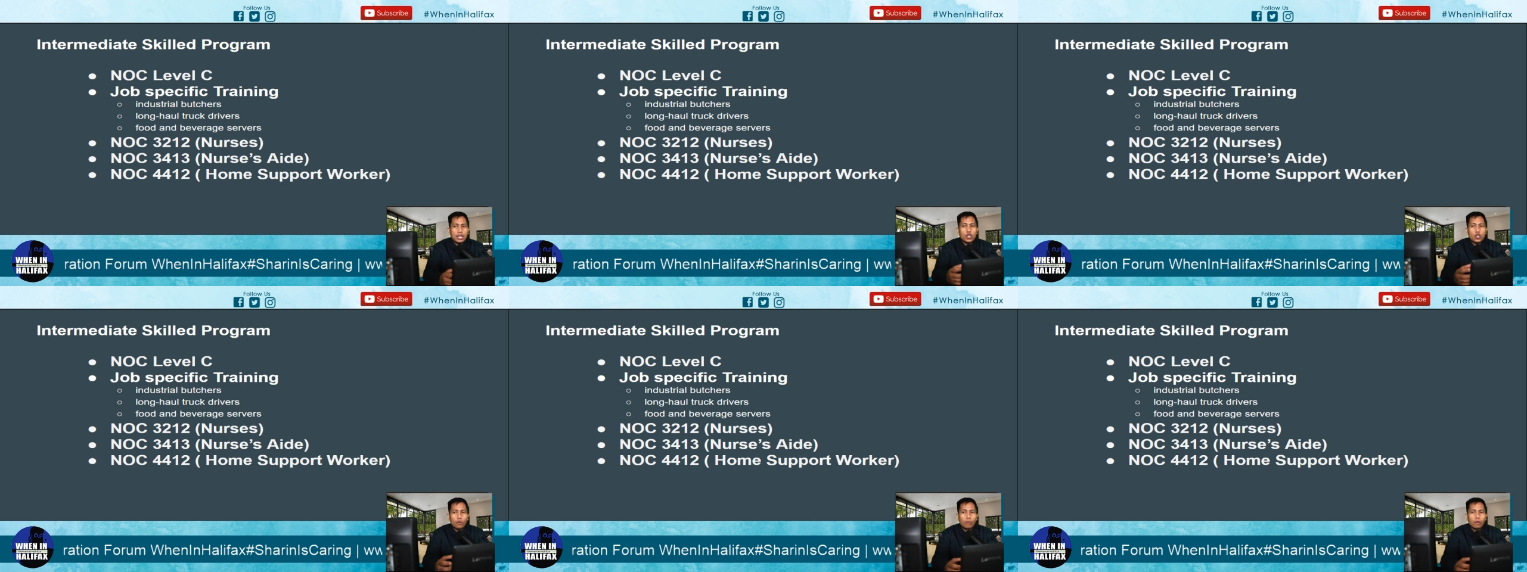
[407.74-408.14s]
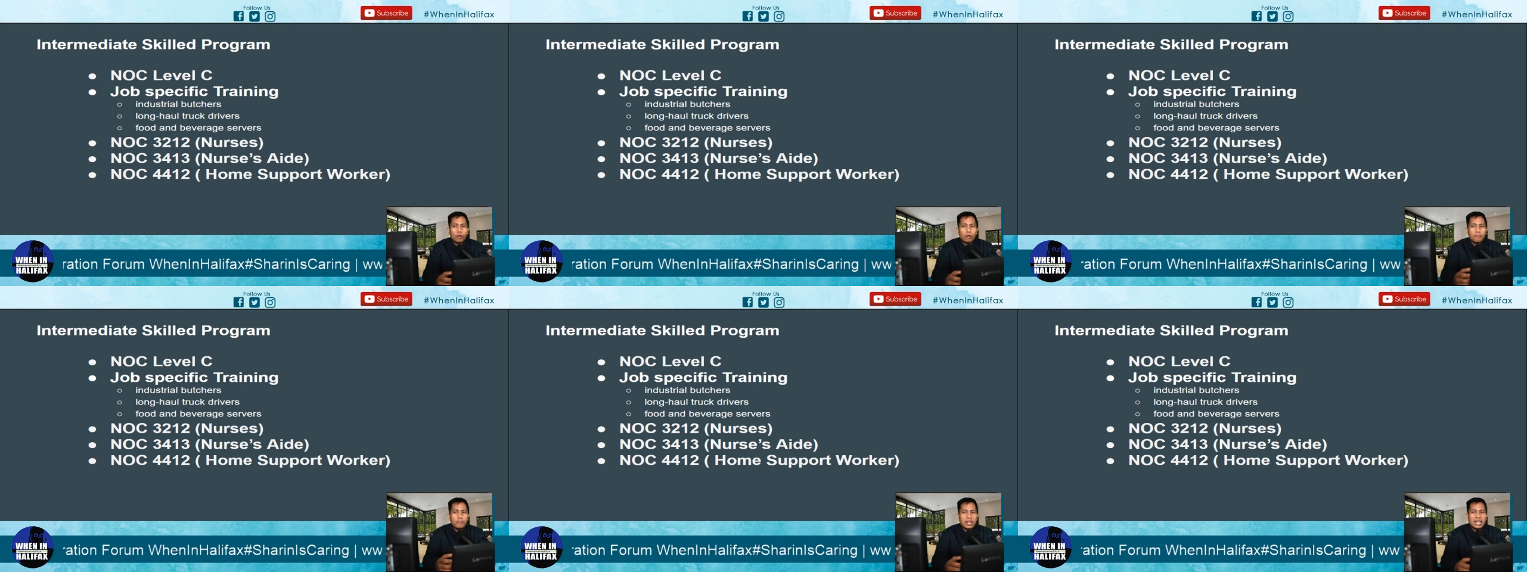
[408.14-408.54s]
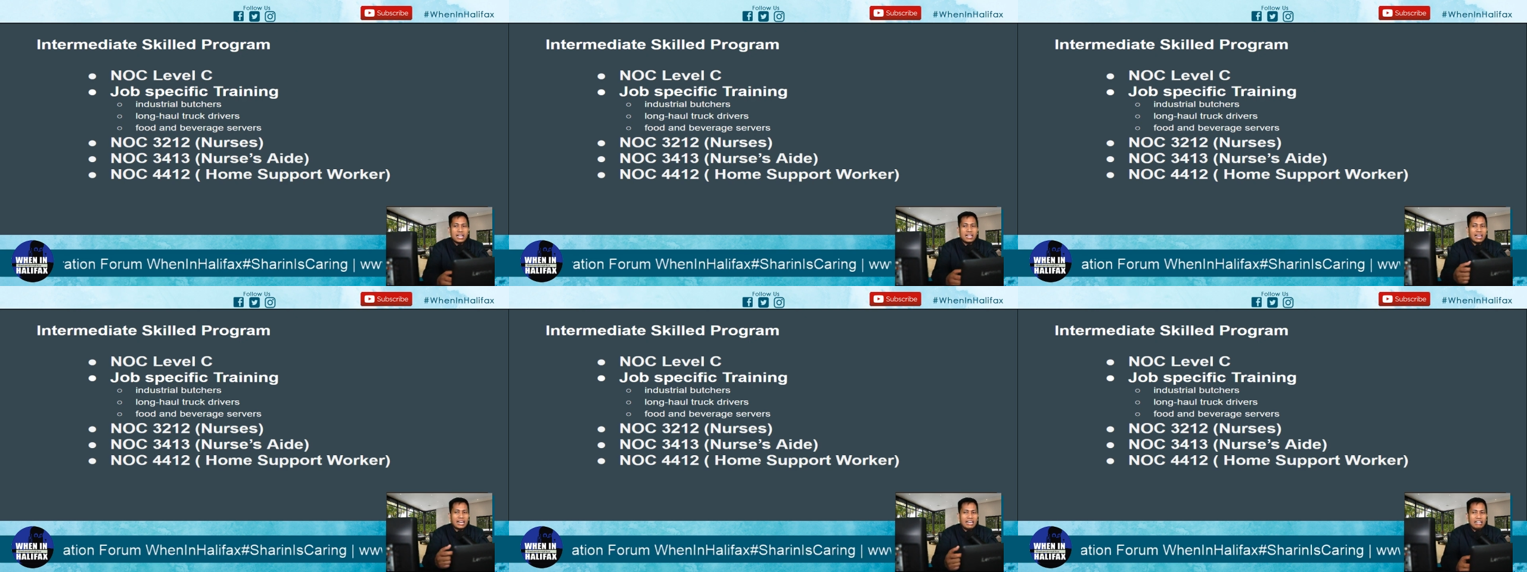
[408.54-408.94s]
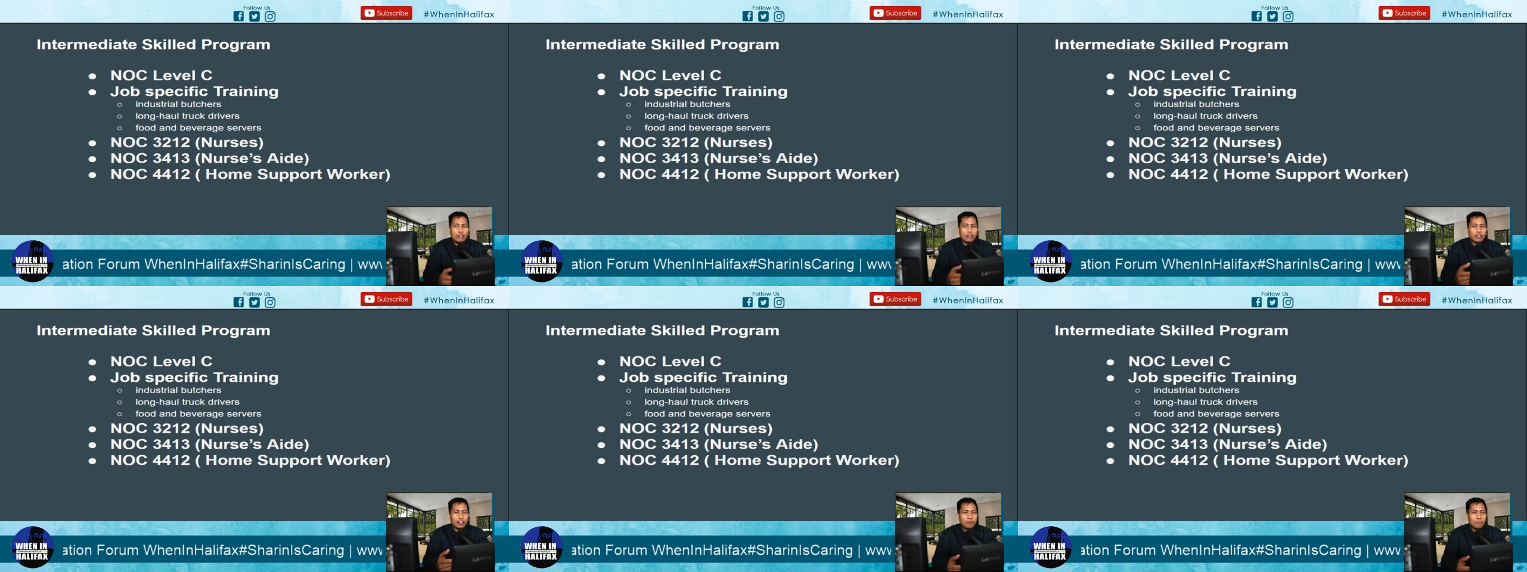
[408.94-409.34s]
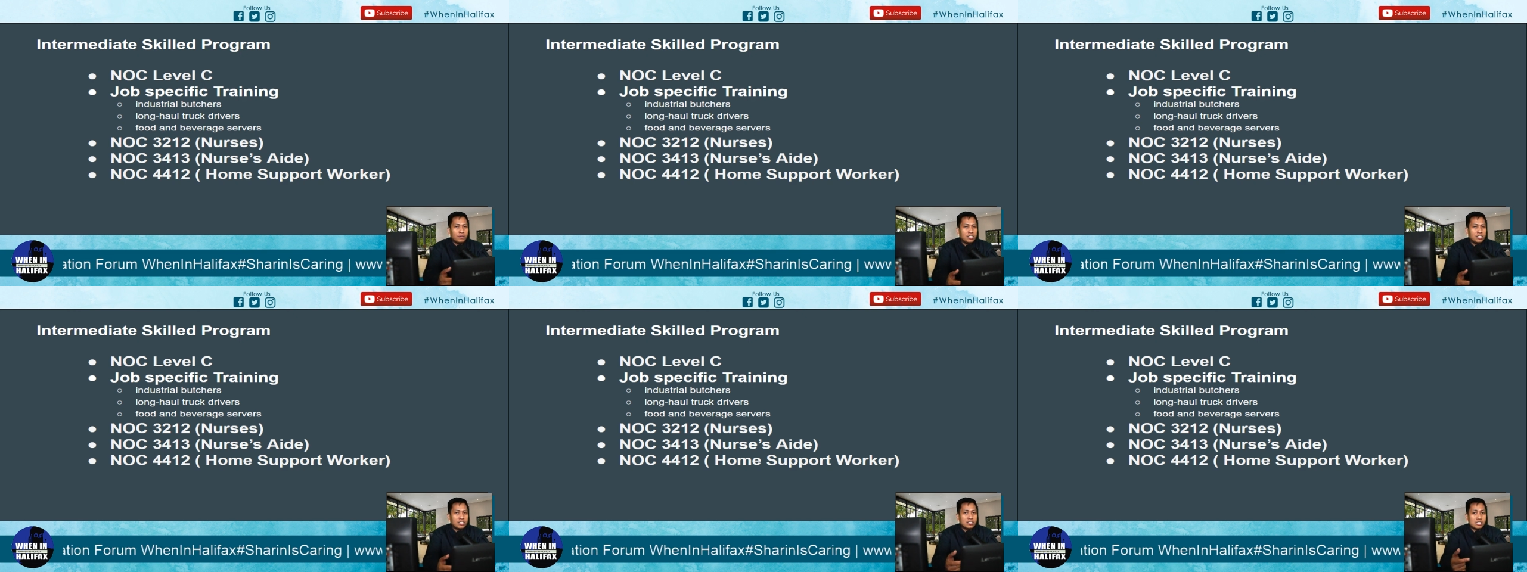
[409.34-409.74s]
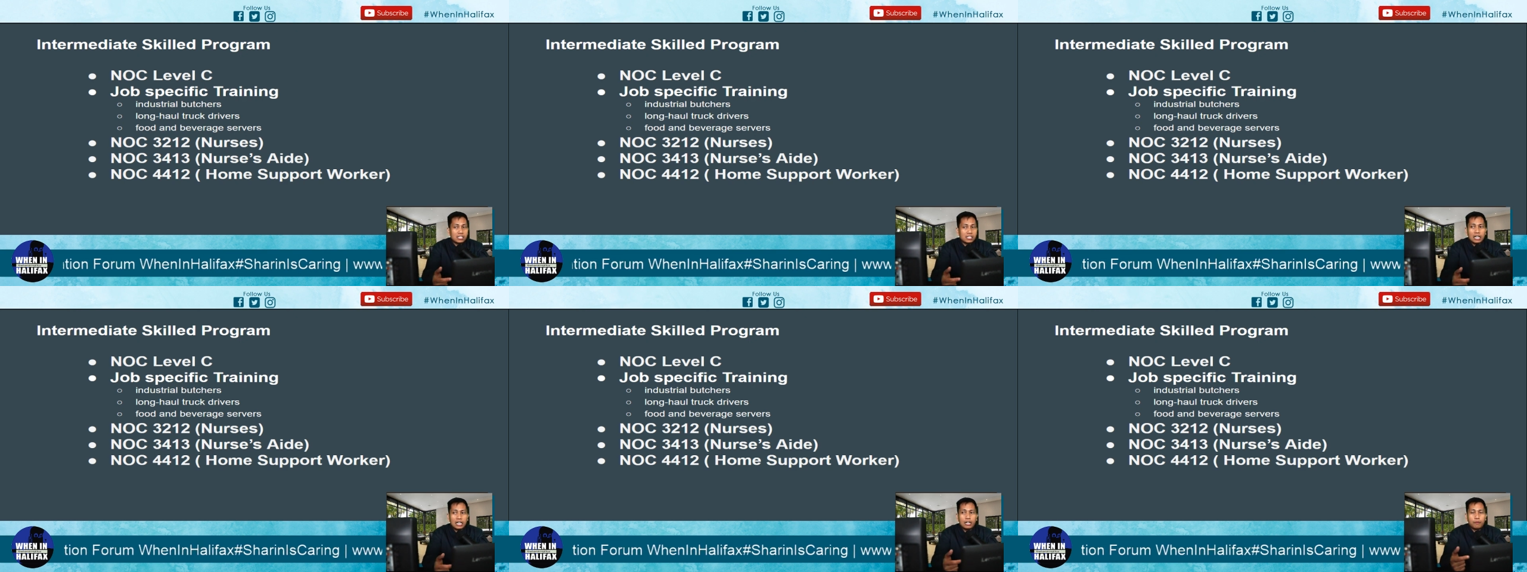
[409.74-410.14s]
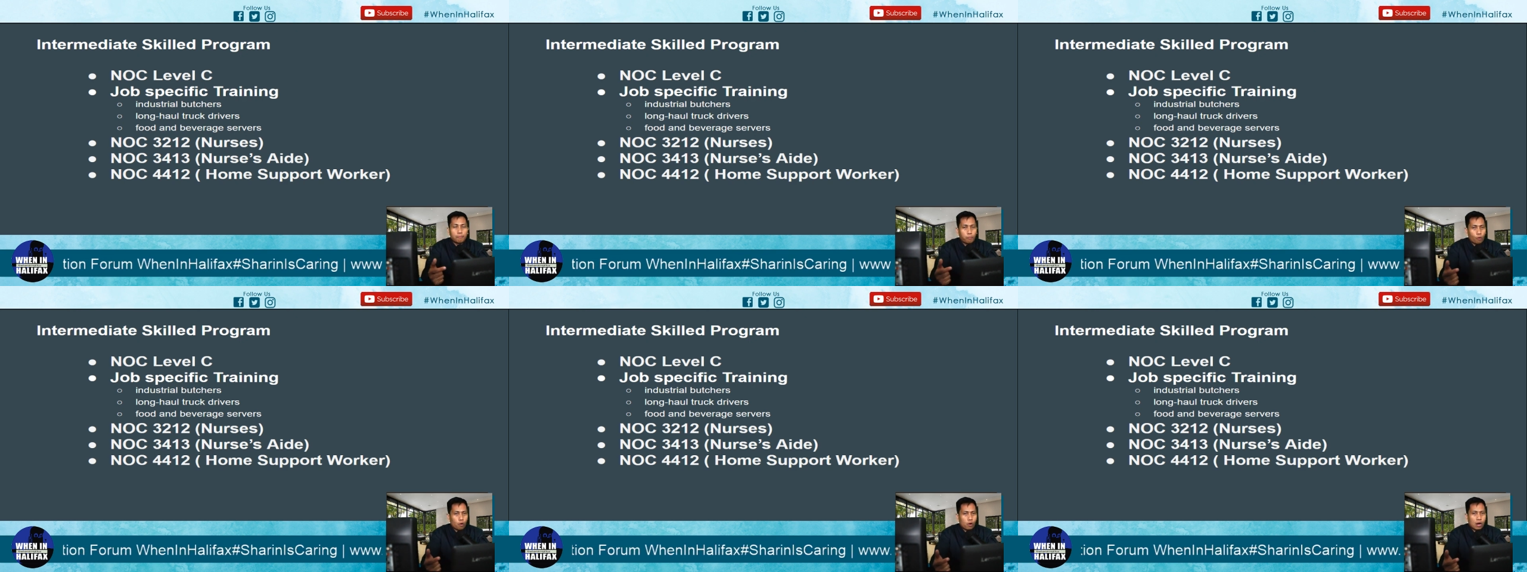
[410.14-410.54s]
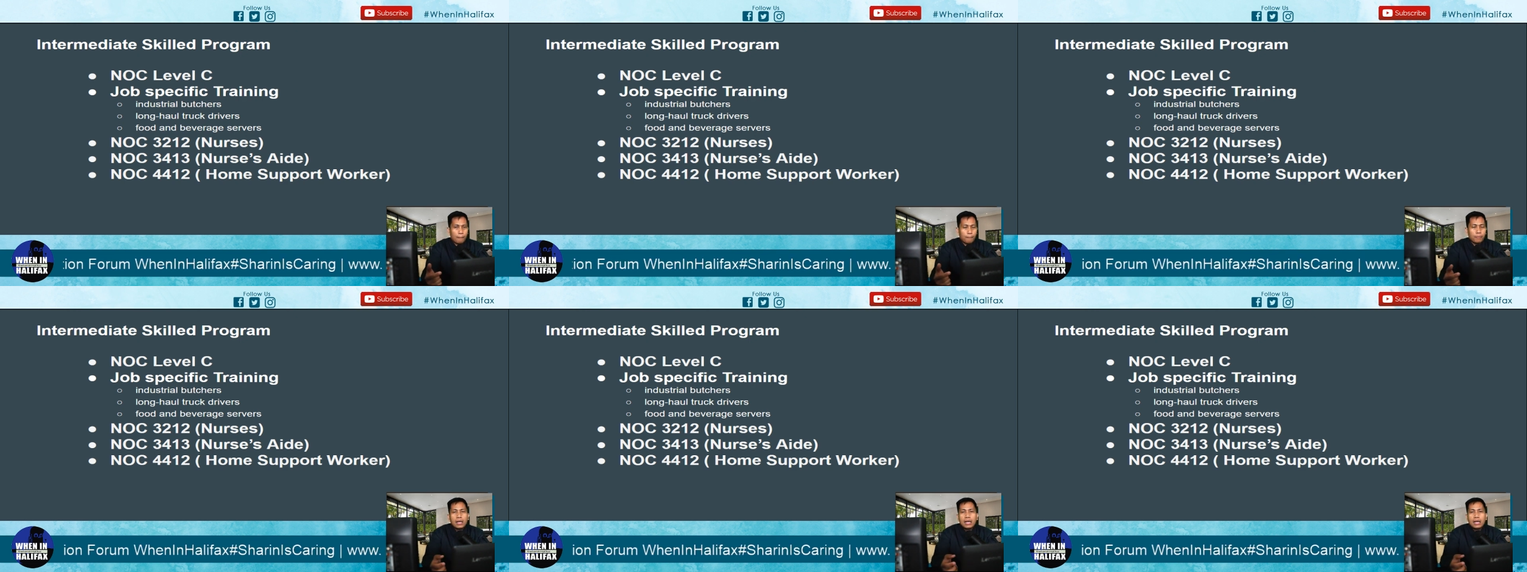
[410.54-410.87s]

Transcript: [unreadable: no face in view]